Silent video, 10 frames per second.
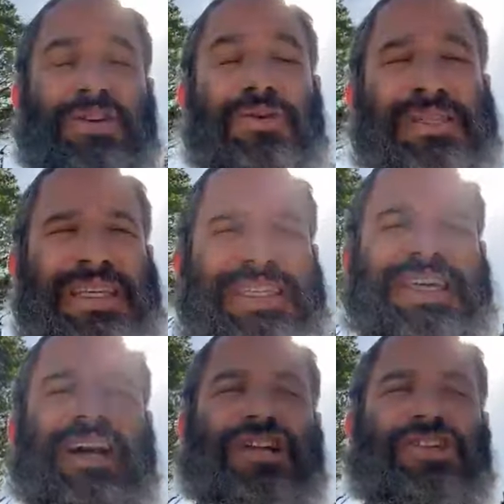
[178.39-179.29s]
The Torah says
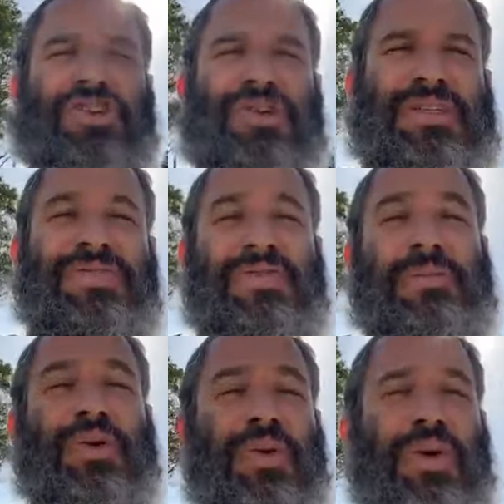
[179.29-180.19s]
that God chose it
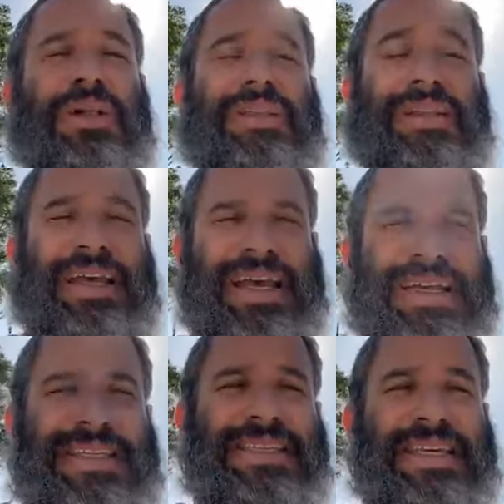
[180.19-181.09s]
from all the
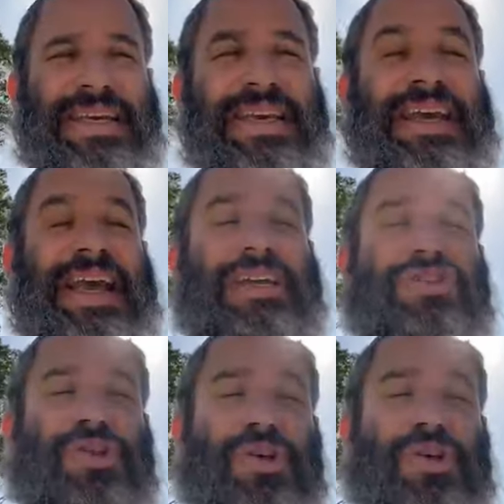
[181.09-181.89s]
lands and